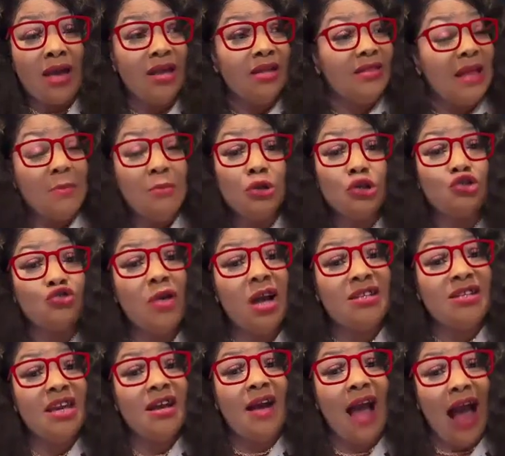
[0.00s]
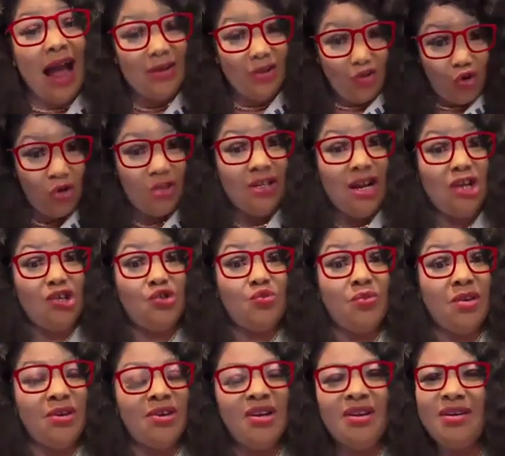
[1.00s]
A demonstration card and no
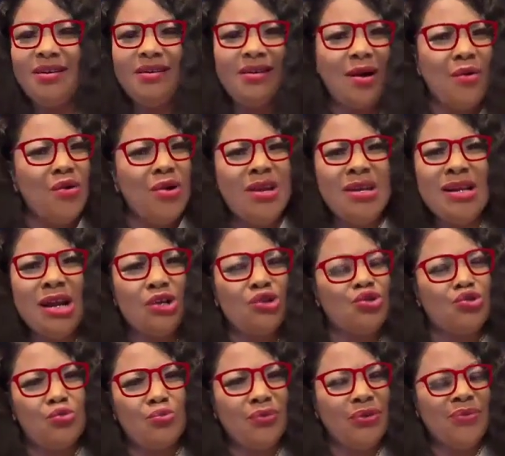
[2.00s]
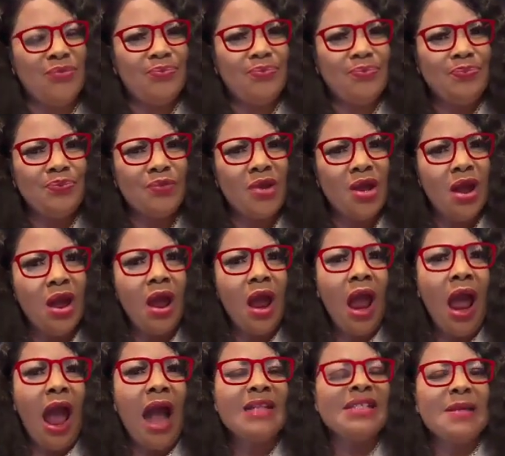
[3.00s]
dinasubi. No one dinasubi.
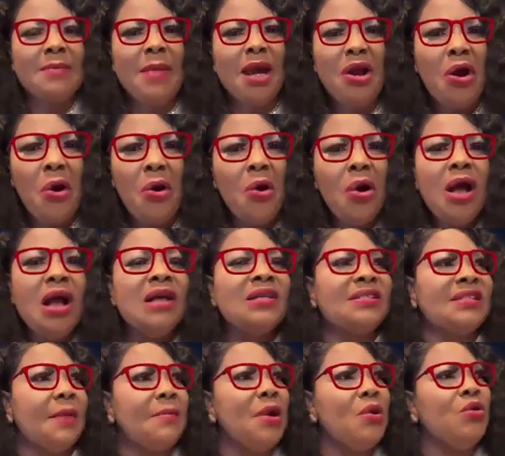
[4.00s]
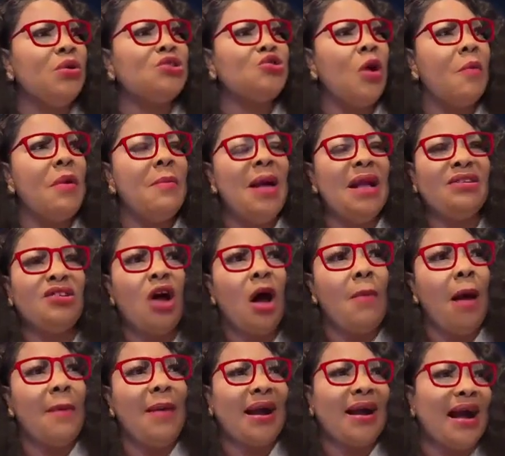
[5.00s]
And to me, no, Sammy Ousu be begging
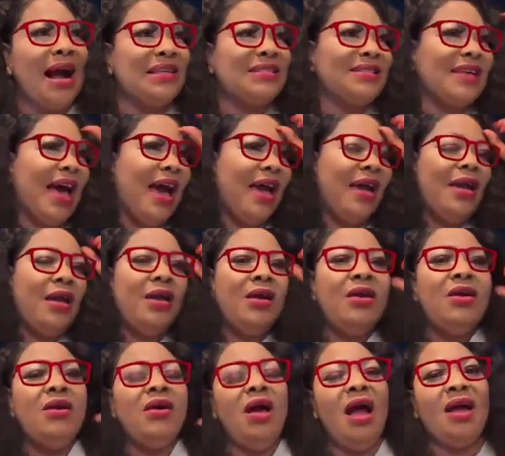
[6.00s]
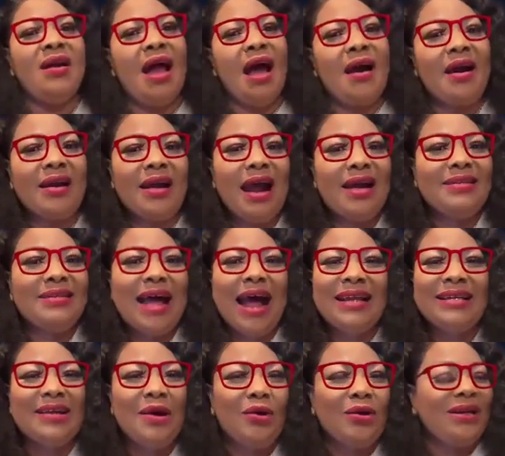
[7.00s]
about a class A. And
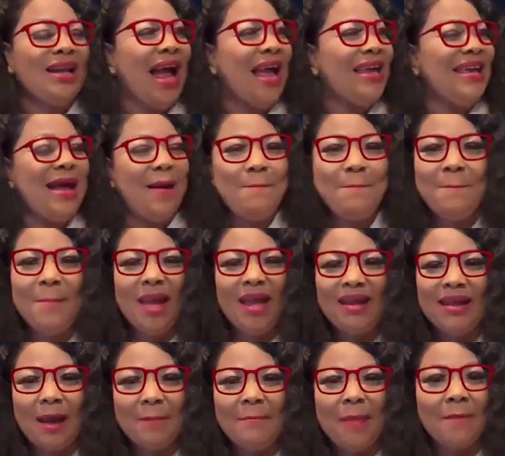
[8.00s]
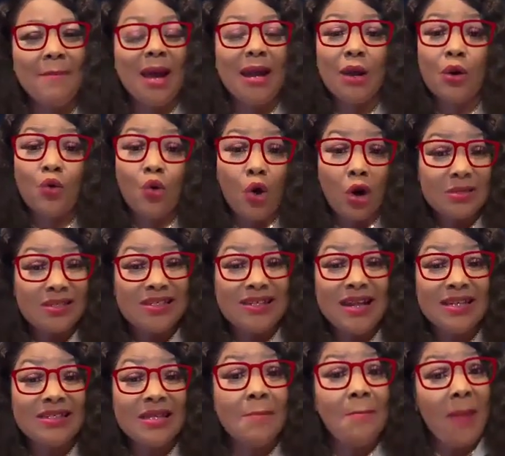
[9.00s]
Agradaa de odi aye me na mema na
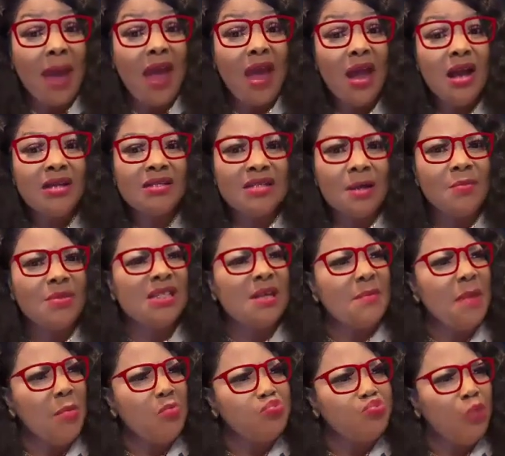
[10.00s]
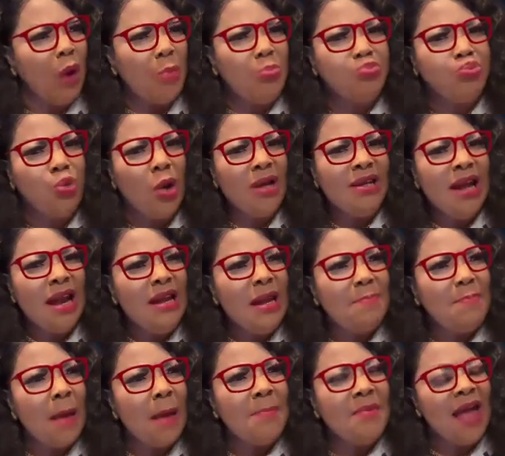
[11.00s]
court letter me same same boabo de
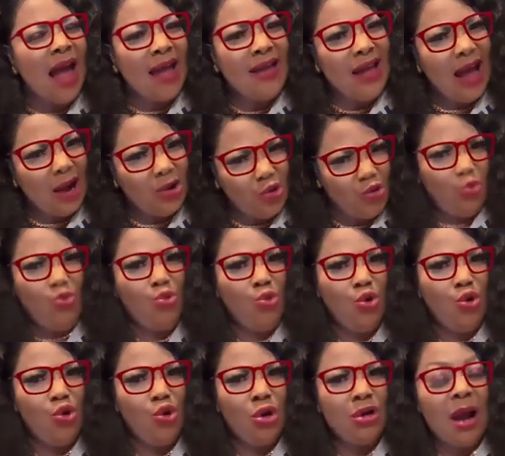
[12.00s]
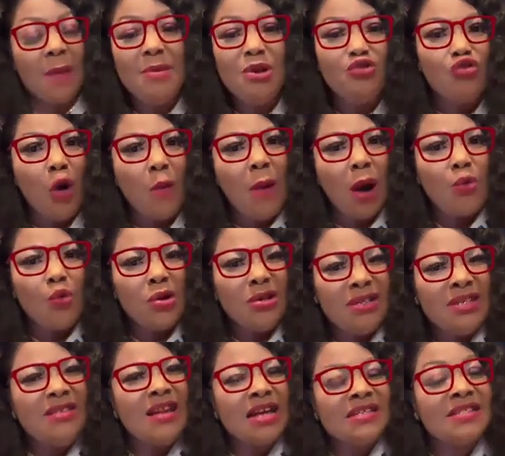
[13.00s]
nipa bi aye no na me drama
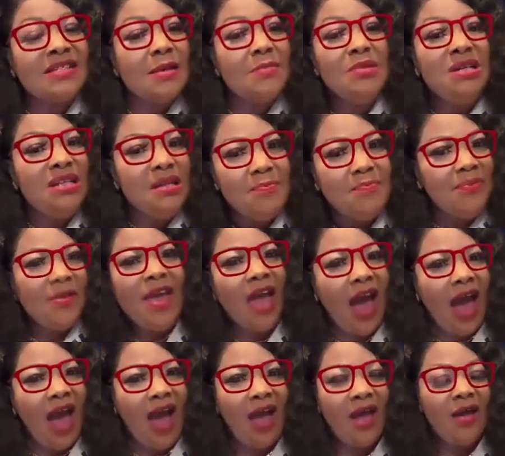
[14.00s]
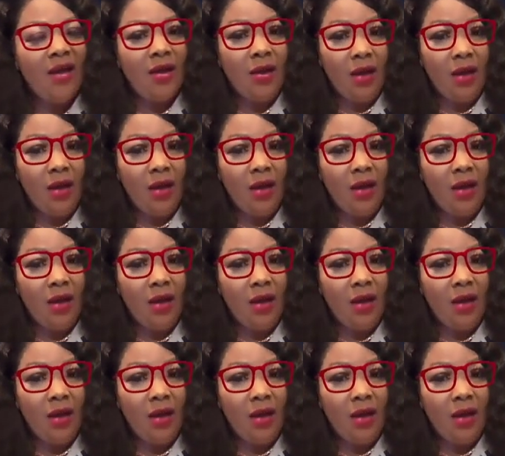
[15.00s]
ko gina sem di bia